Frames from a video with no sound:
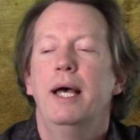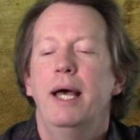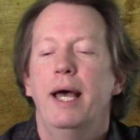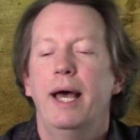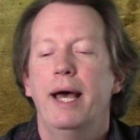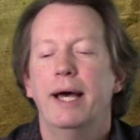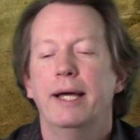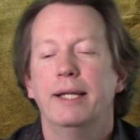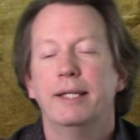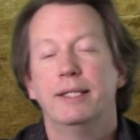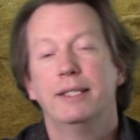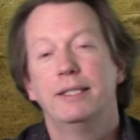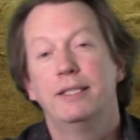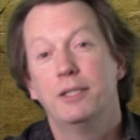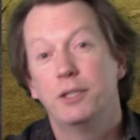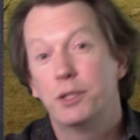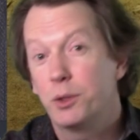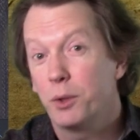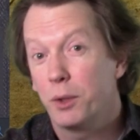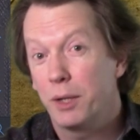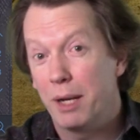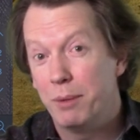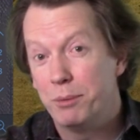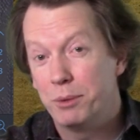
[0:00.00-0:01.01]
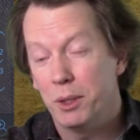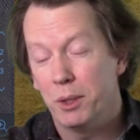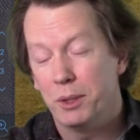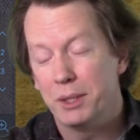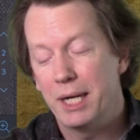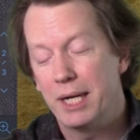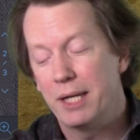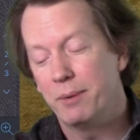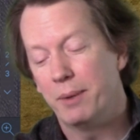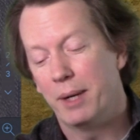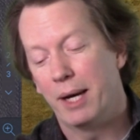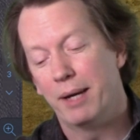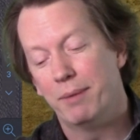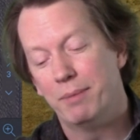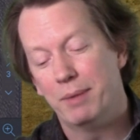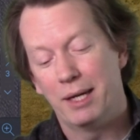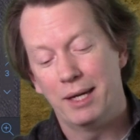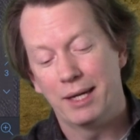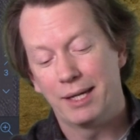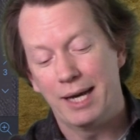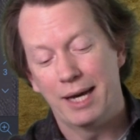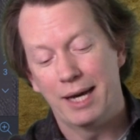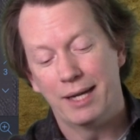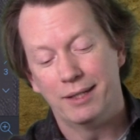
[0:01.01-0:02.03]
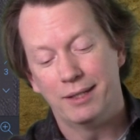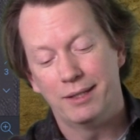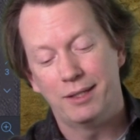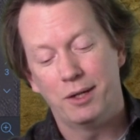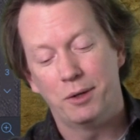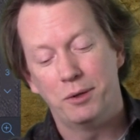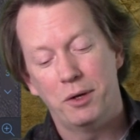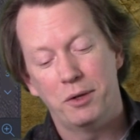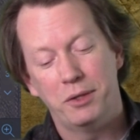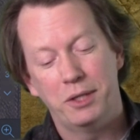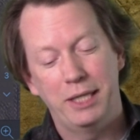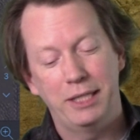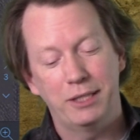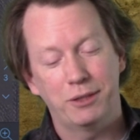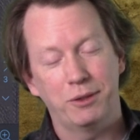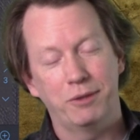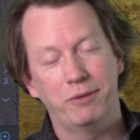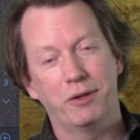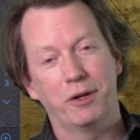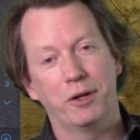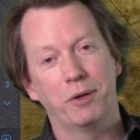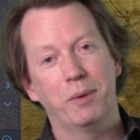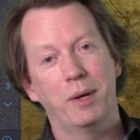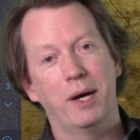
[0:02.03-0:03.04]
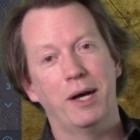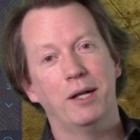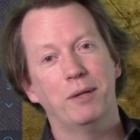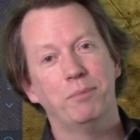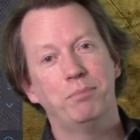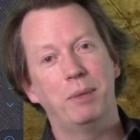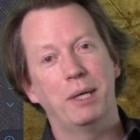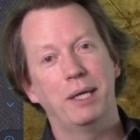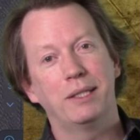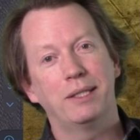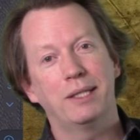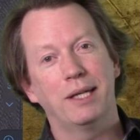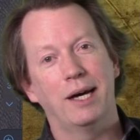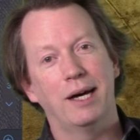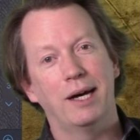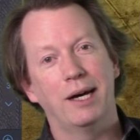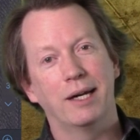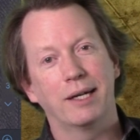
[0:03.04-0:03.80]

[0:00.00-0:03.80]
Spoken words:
And this is the story I'm told anyway. Again, don't know the history very well, but